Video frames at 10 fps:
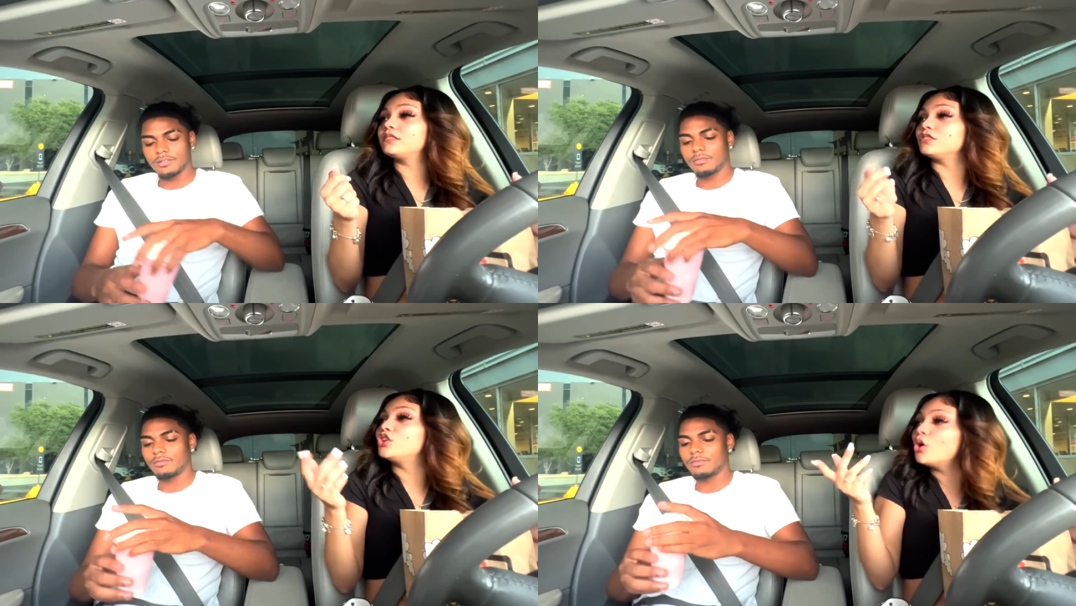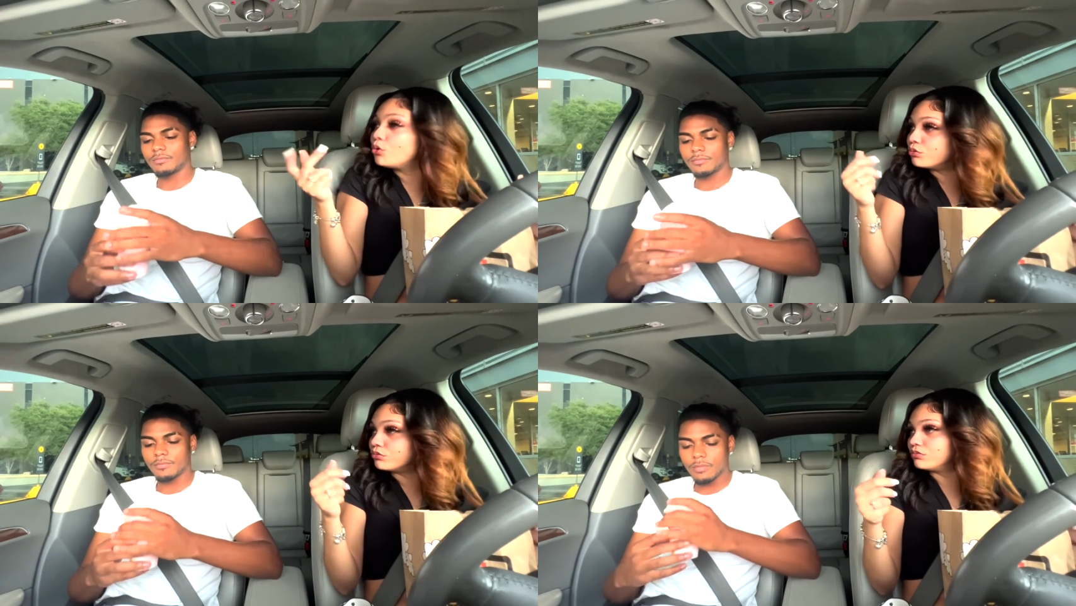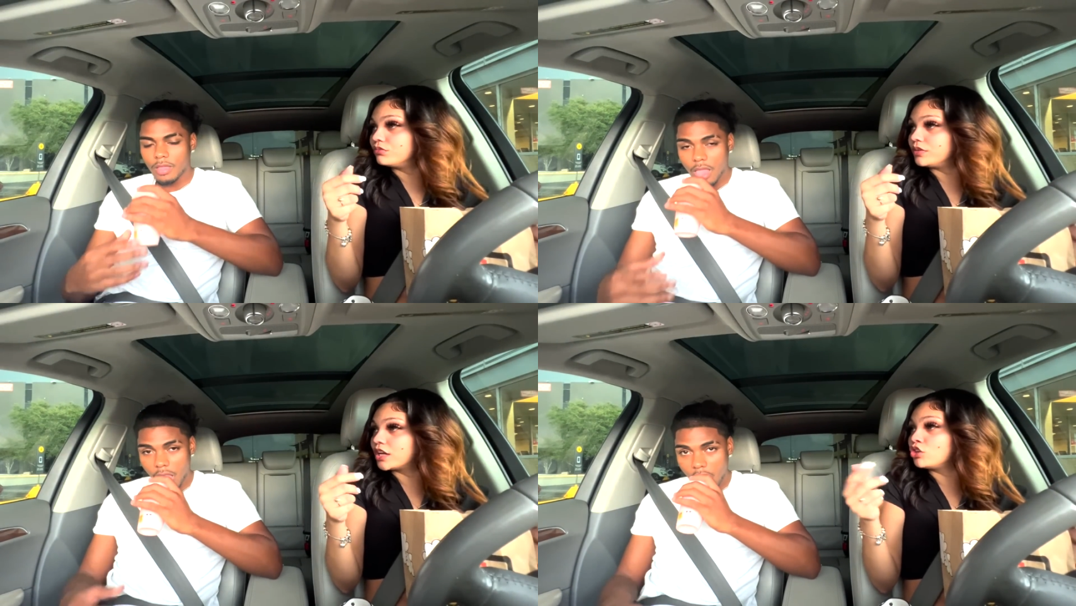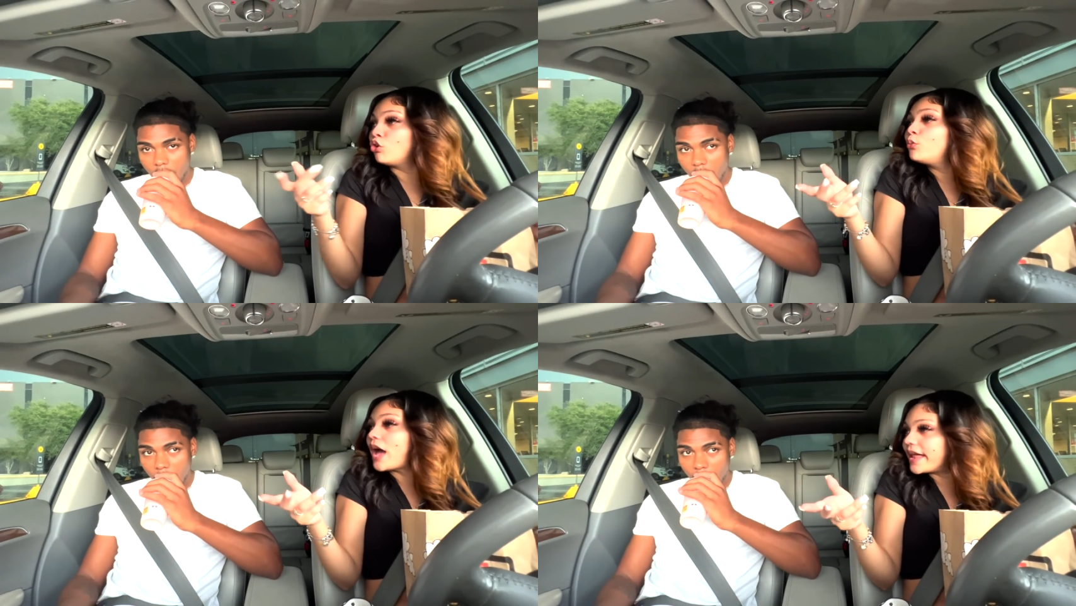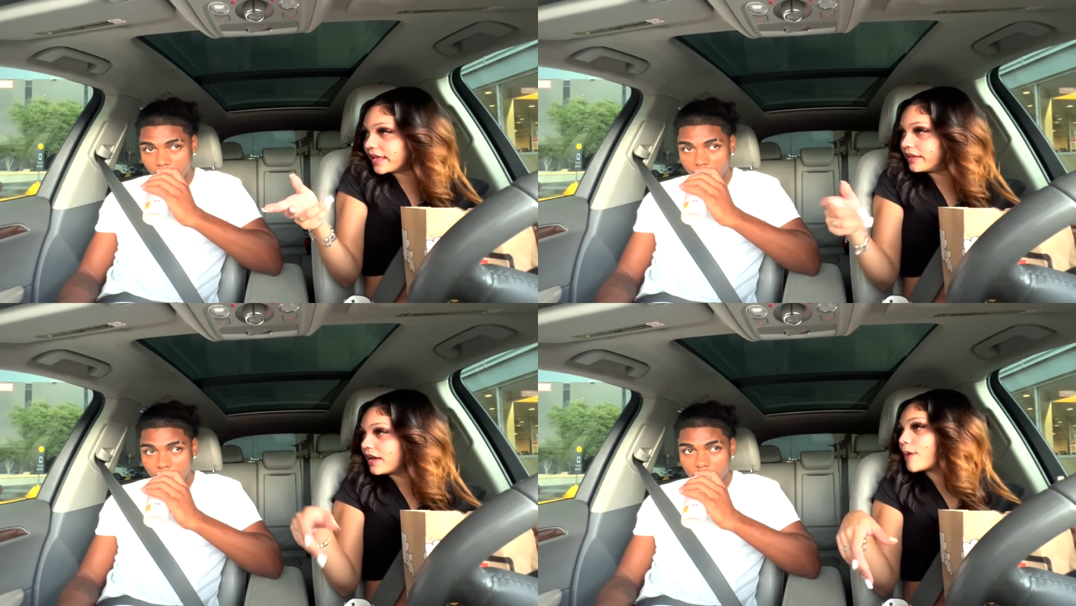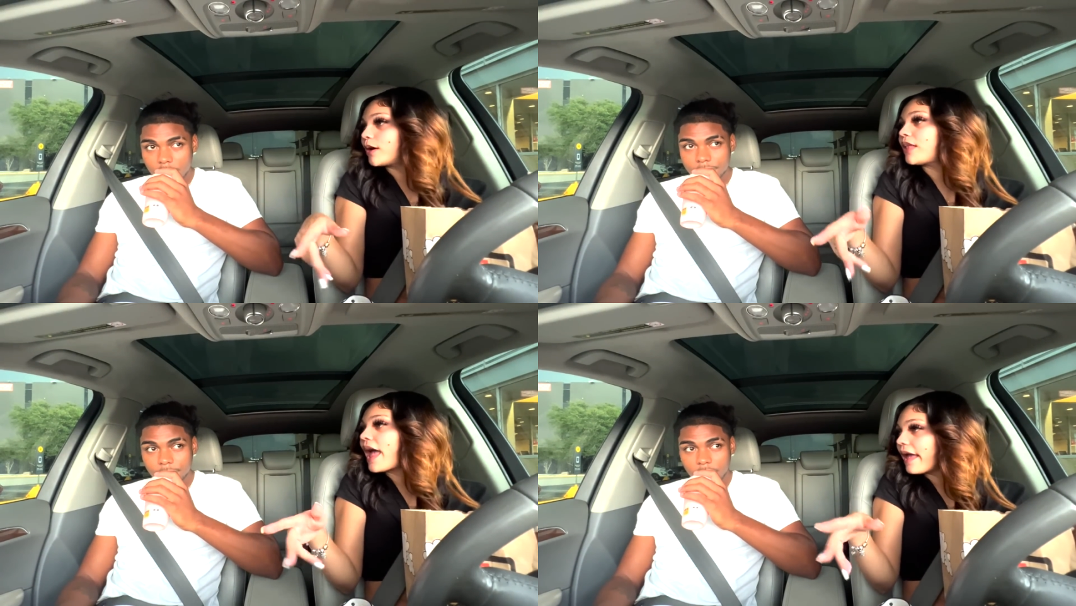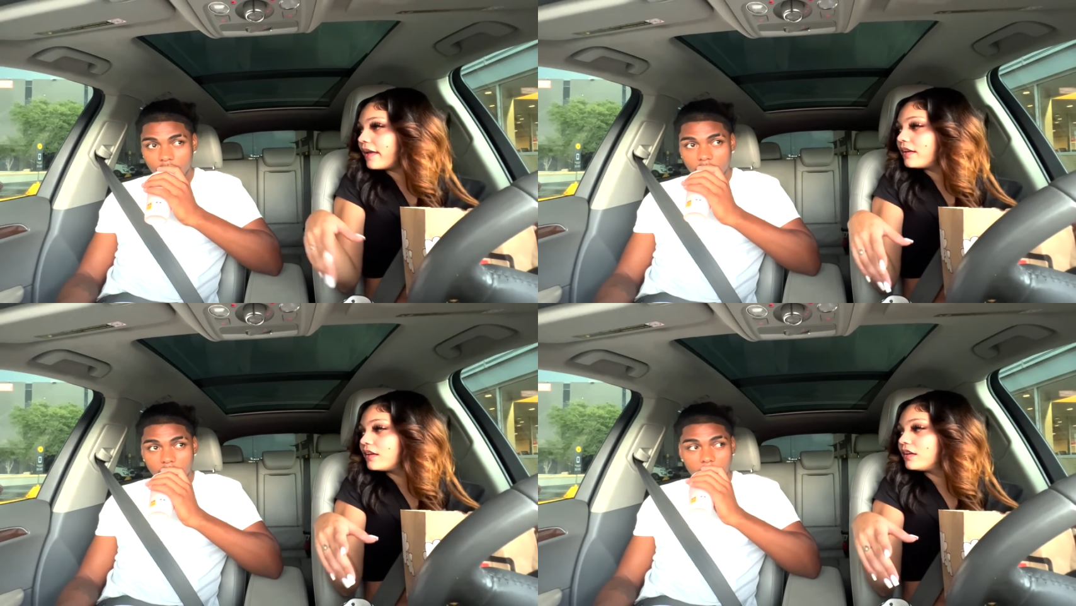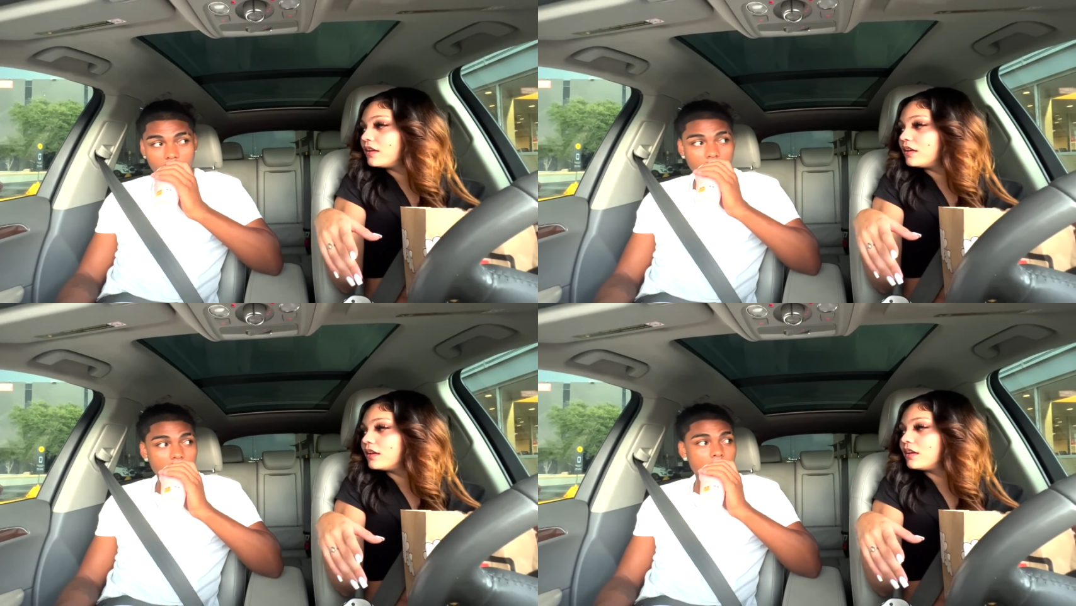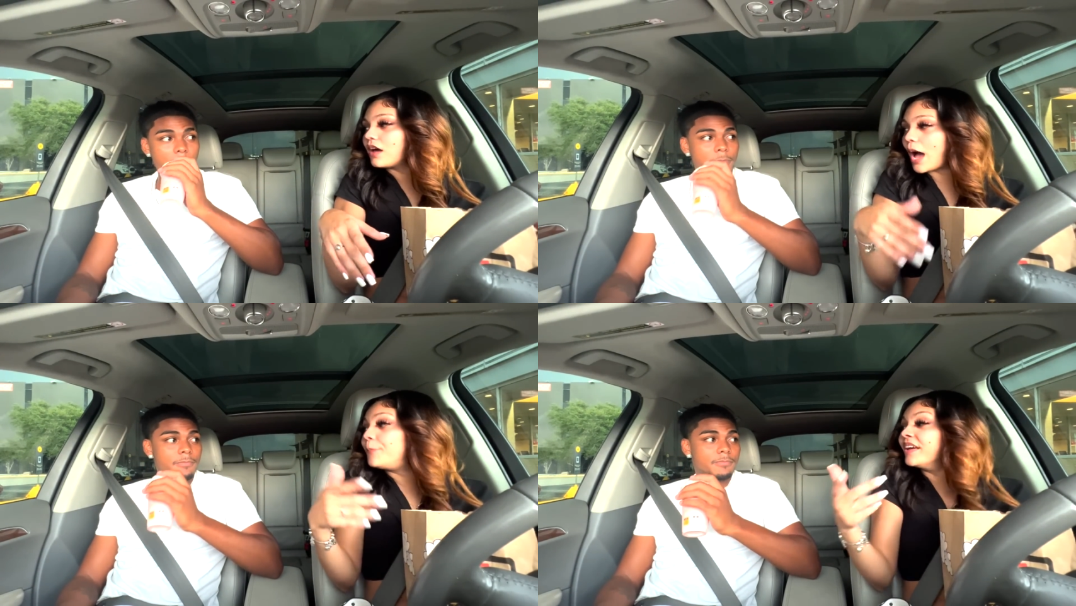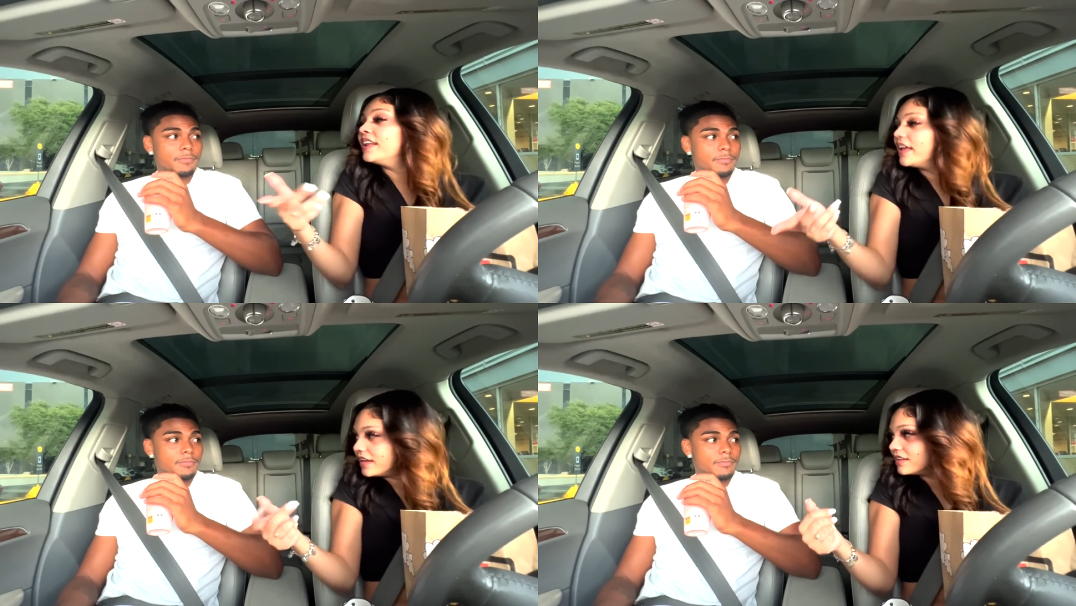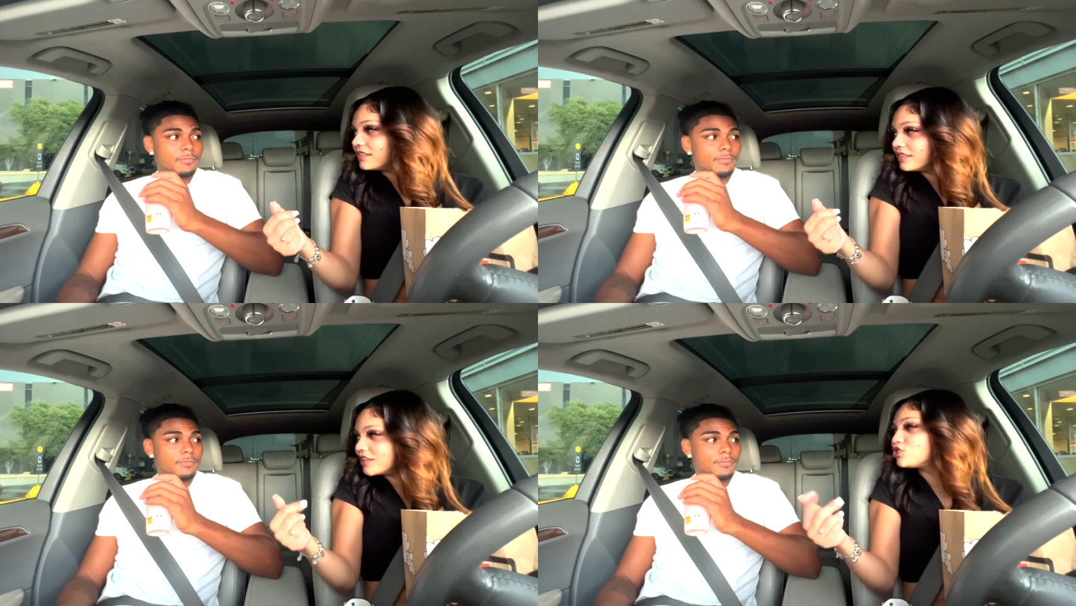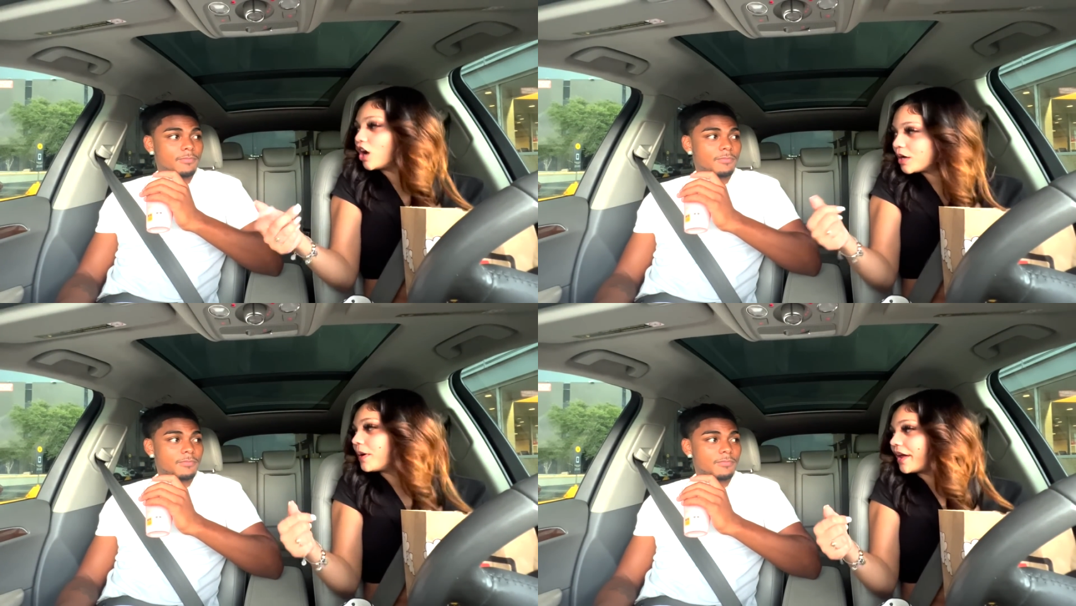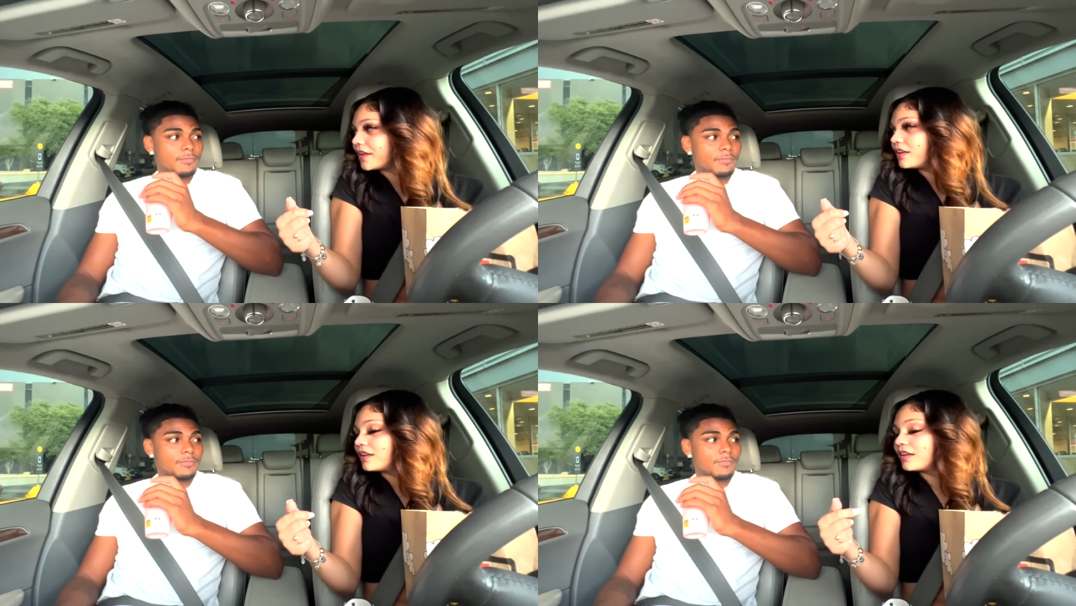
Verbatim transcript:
Speaker 1: You, nigga, you not it. How about that? I've been it. Let's talk about it.